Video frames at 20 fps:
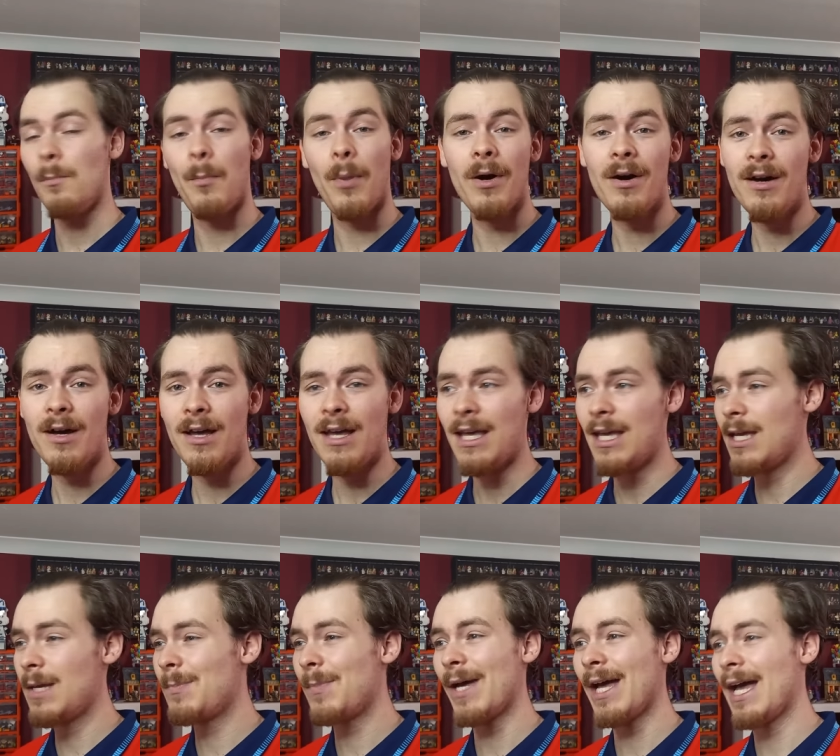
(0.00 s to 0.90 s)

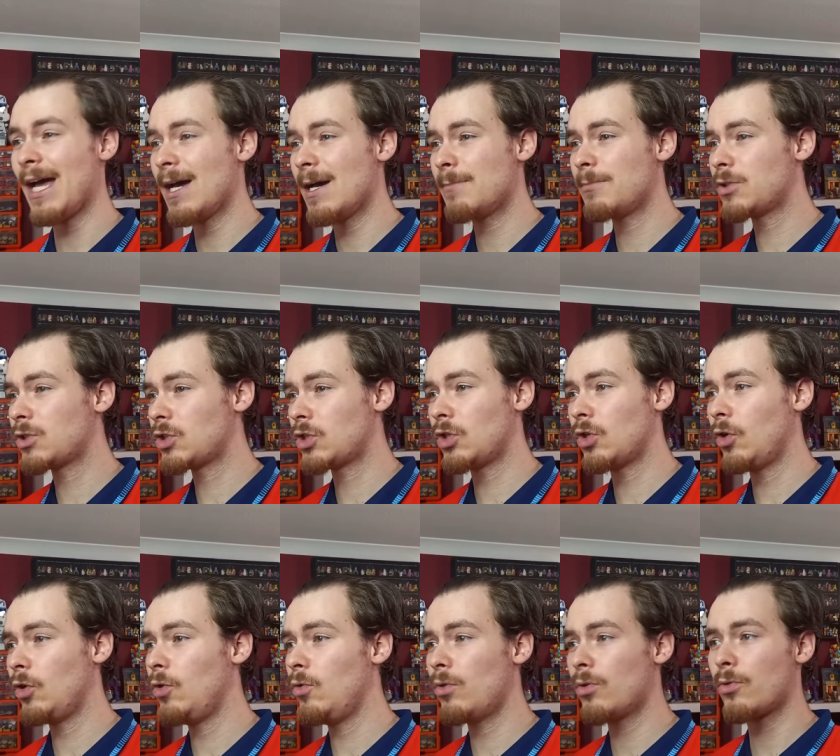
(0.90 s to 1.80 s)
buy perhaps
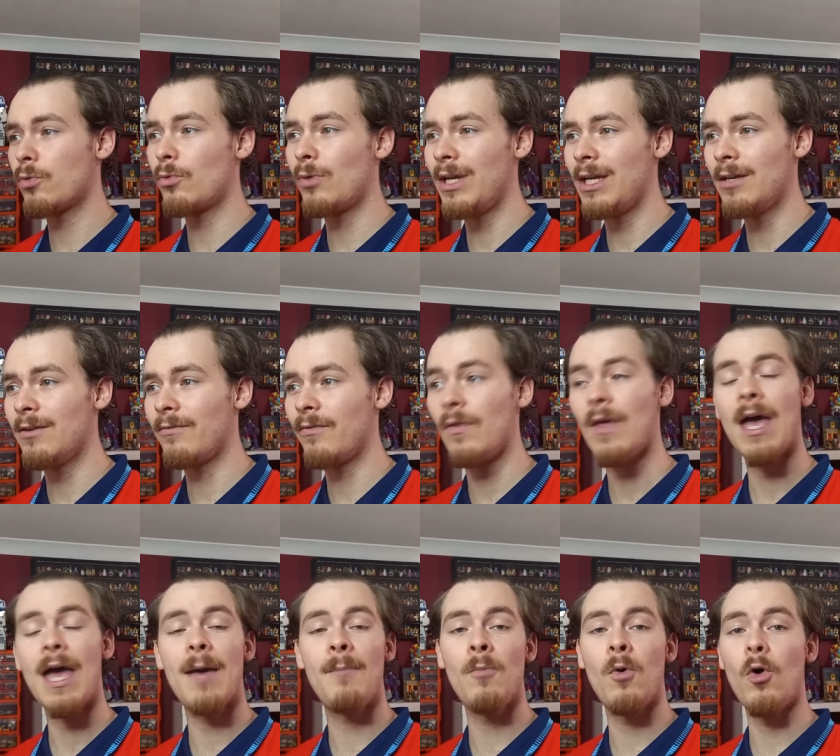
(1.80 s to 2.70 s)
two, three of
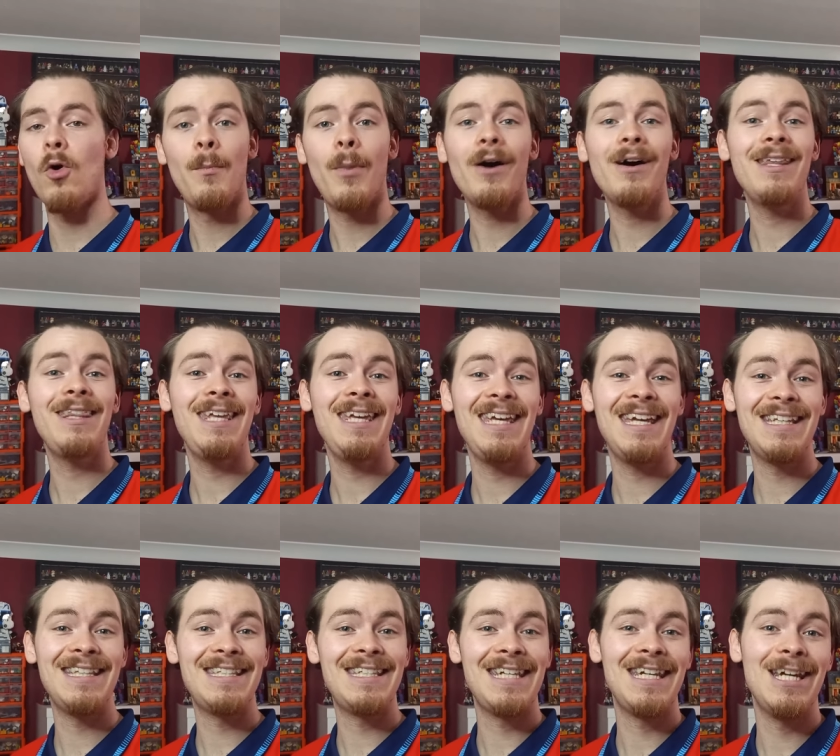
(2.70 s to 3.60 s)
them, or buy the
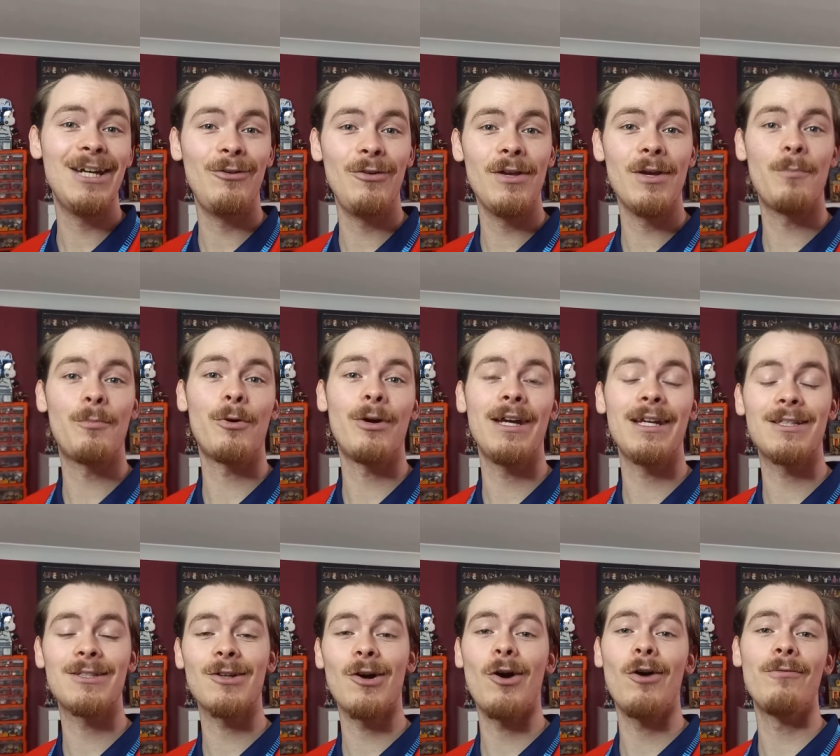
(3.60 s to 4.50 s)
interior
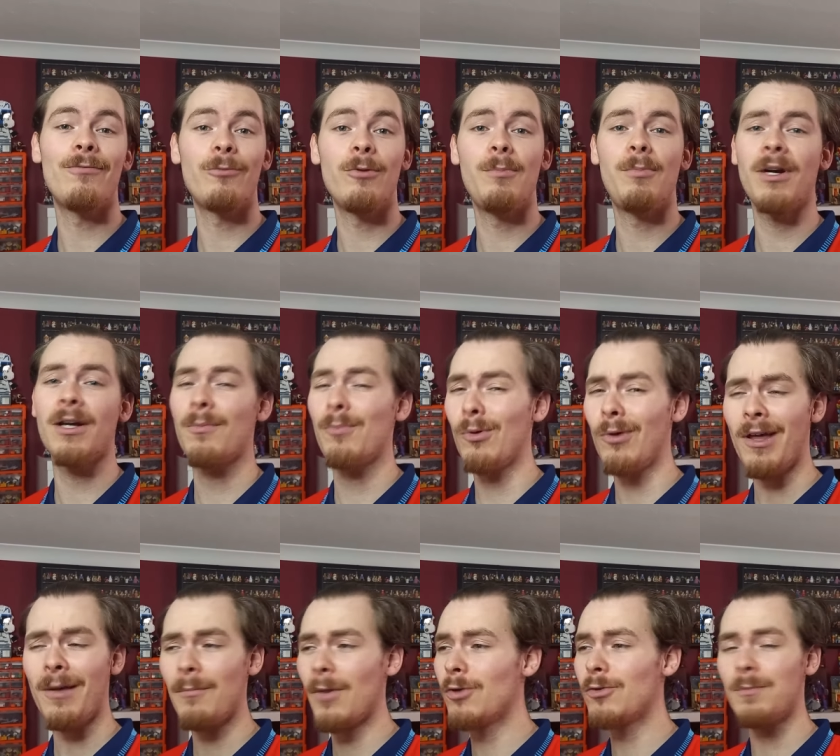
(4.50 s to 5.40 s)
bricks of Rebrickable,
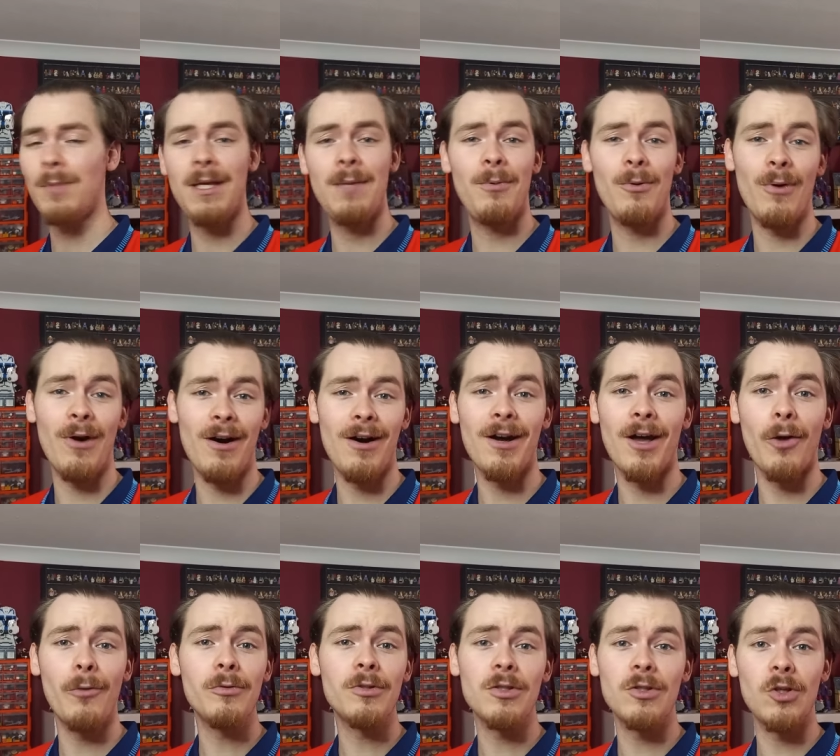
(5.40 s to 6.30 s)
like most people are
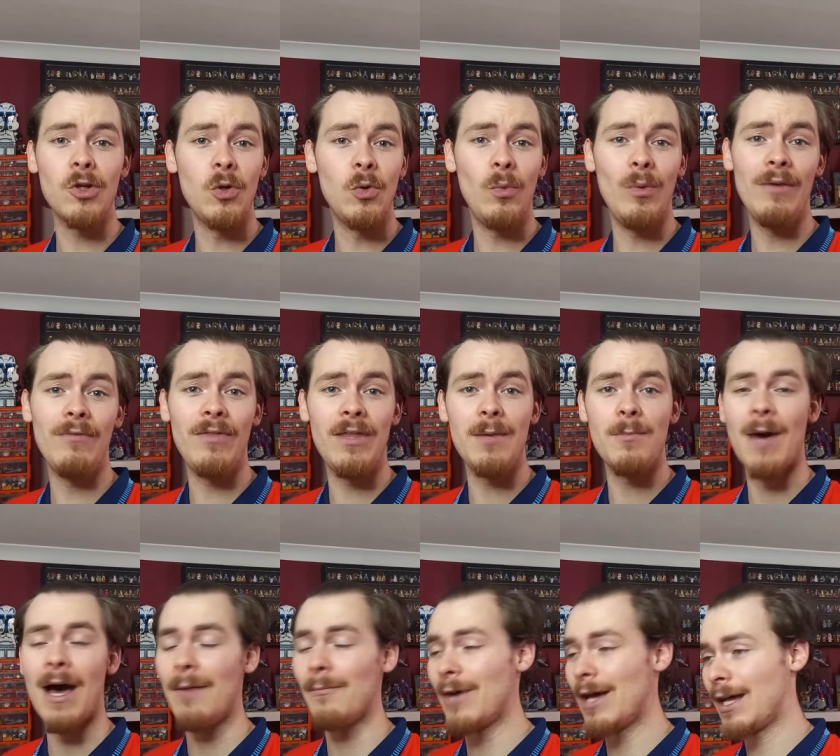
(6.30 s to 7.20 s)
going to do with the
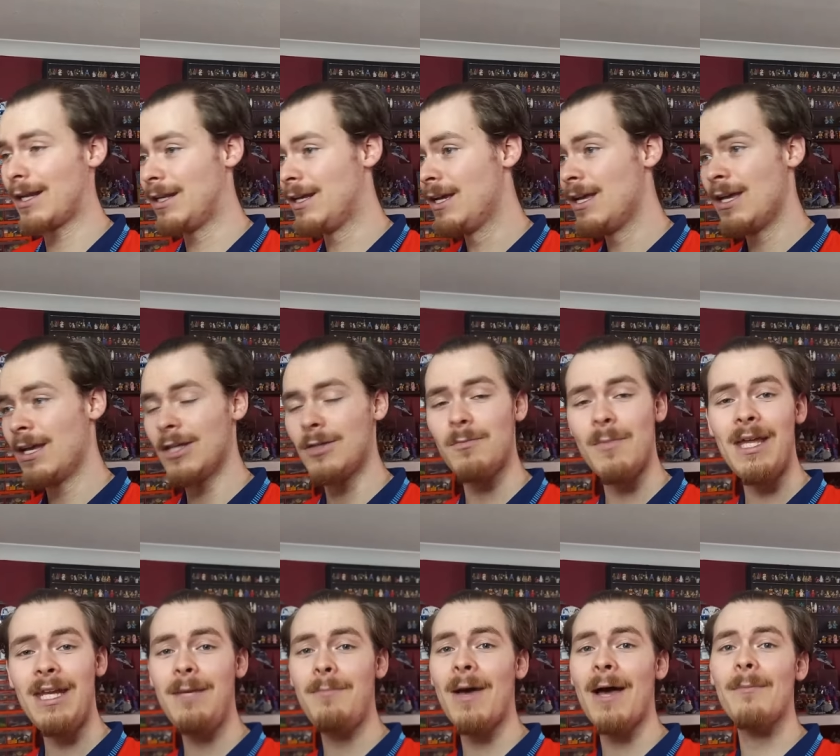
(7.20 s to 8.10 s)
Batman. As
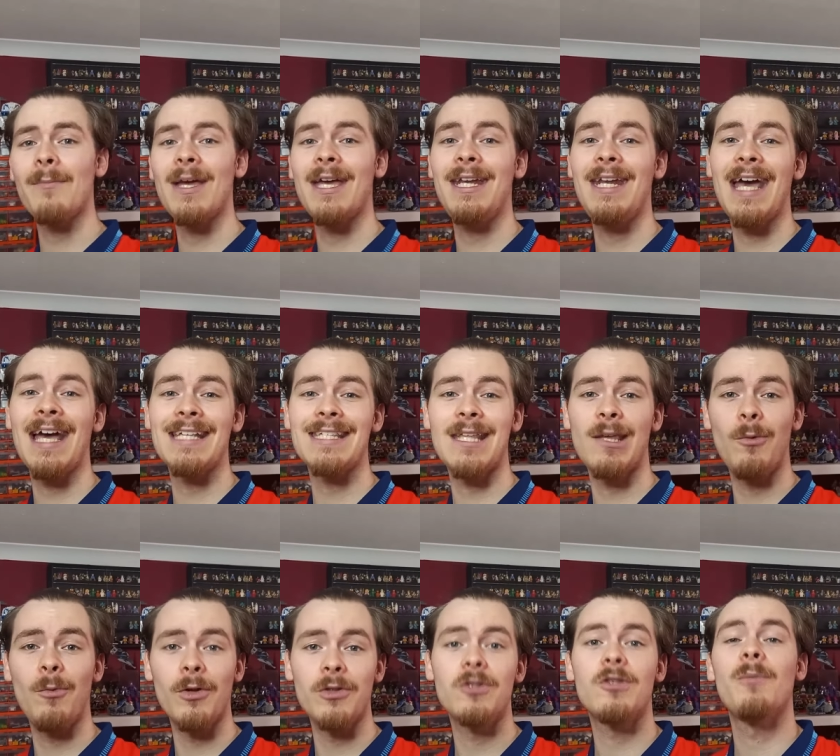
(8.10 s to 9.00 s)
many Batmen as they
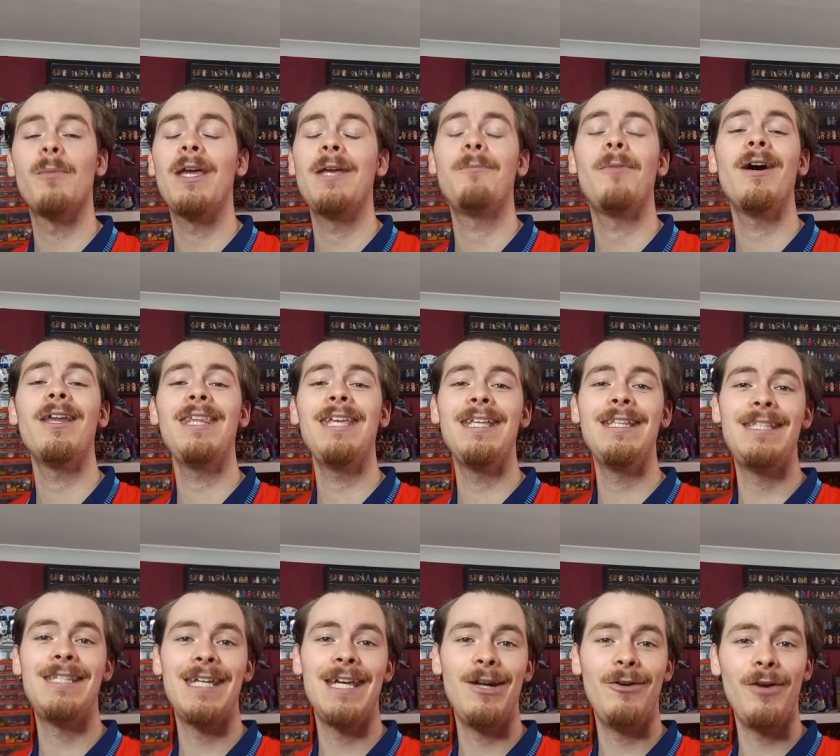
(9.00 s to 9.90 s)
want to make. Buy the
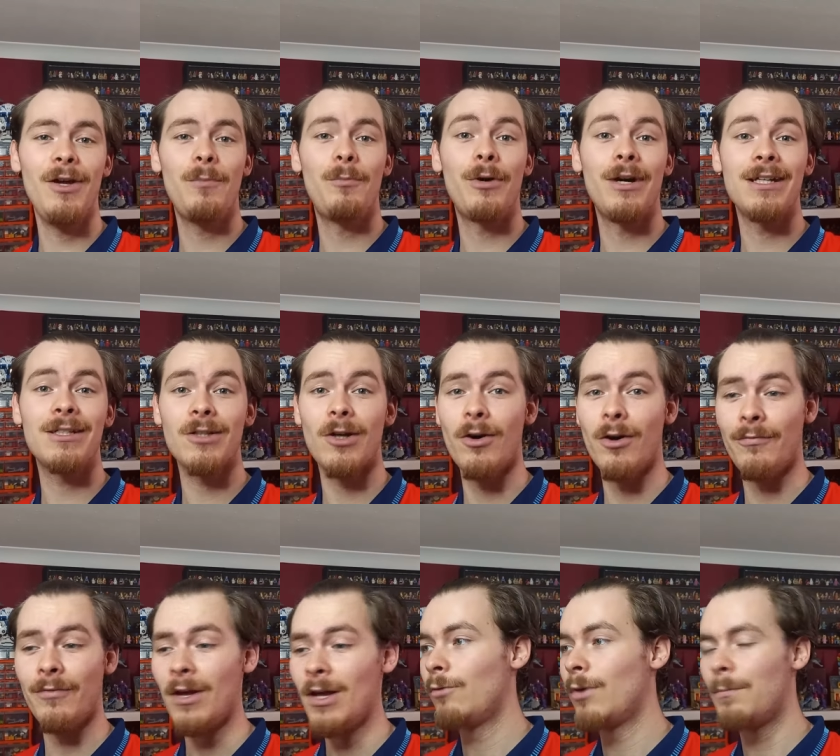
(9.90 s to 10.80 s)
interior bricks
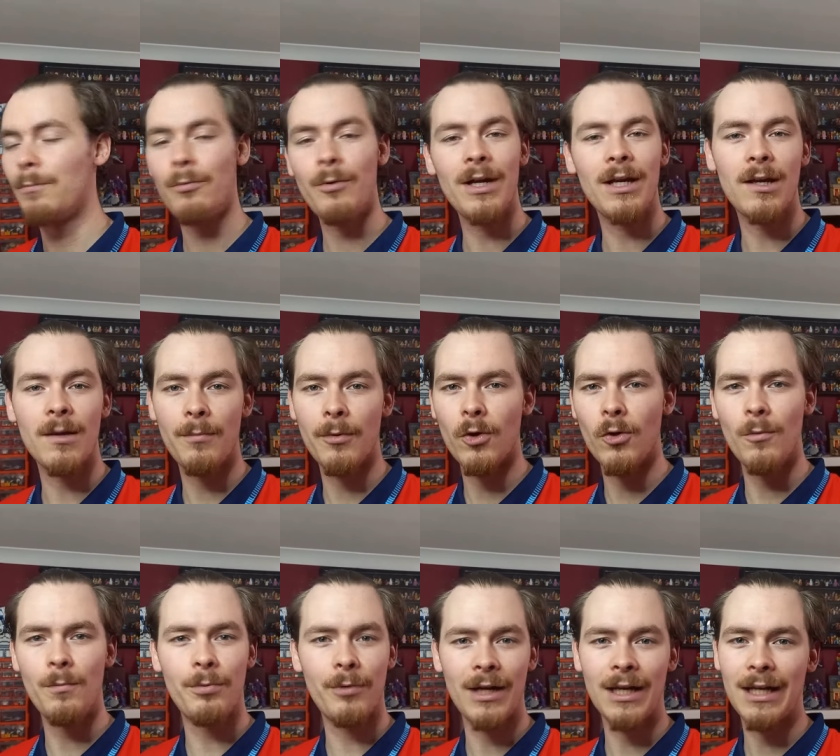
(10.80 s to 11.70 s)
of
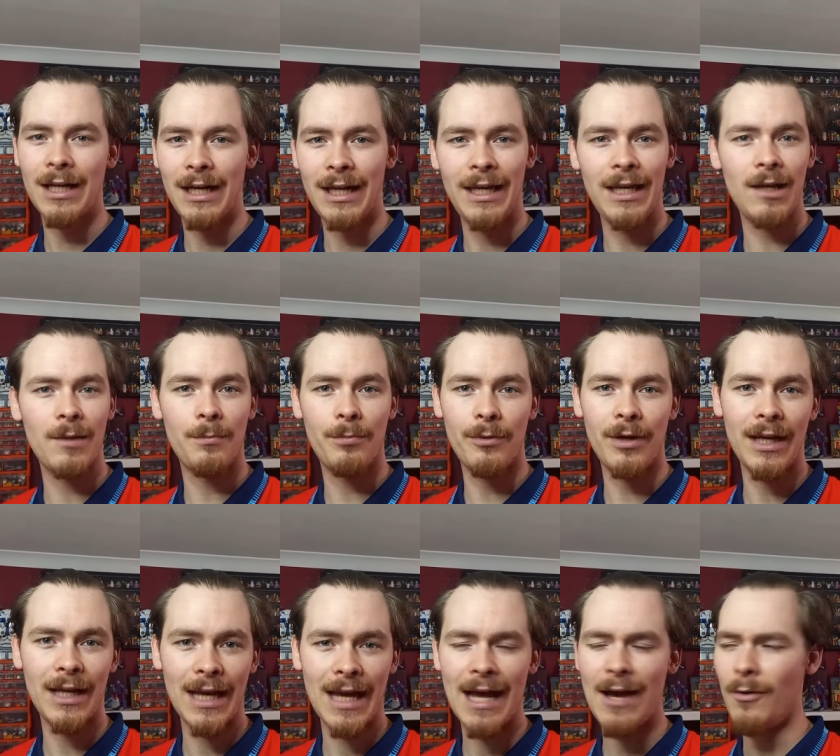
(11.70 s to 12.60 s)
Rebrickable, Bricklink,
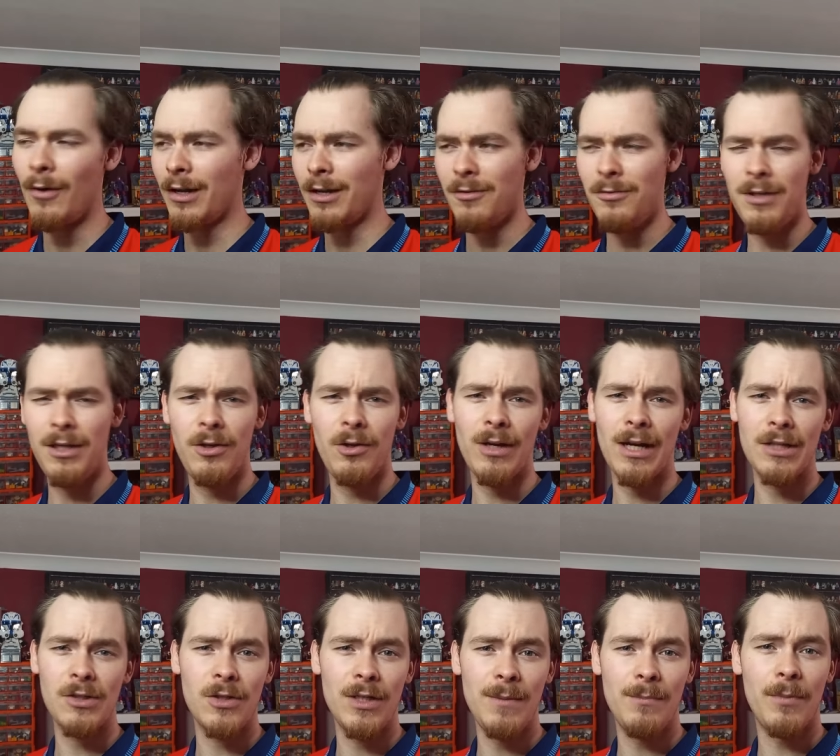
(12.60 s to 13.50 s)
Brick Owl. I don't think you can
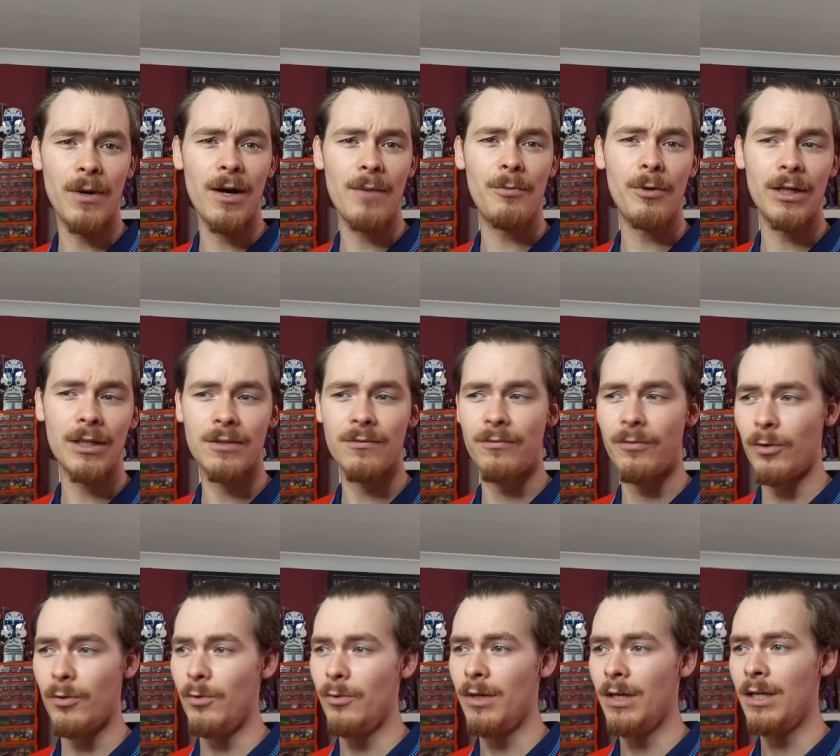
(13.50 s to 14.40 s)
actually buy bricks
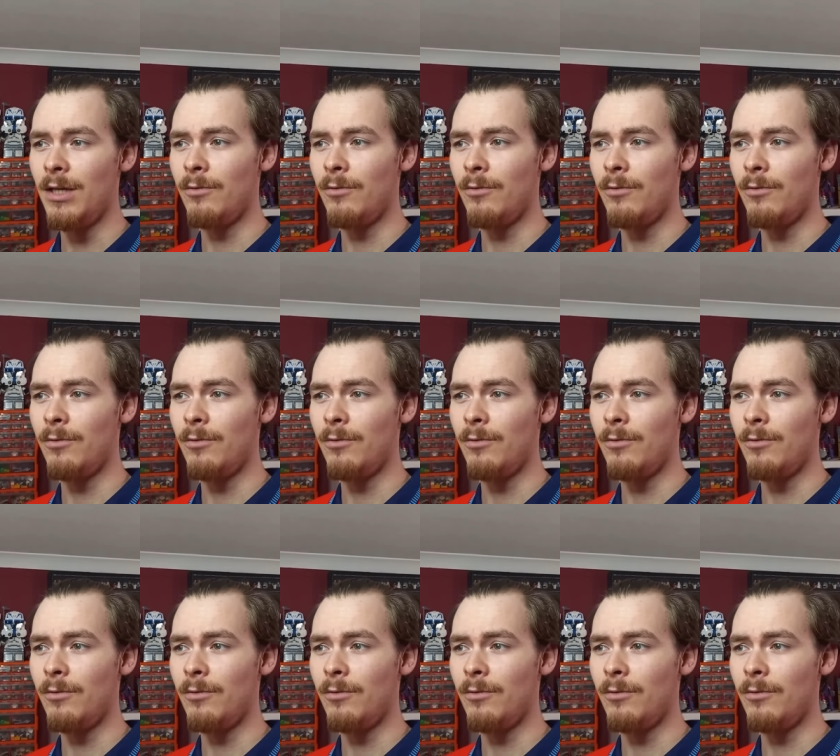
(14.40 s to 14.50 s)
through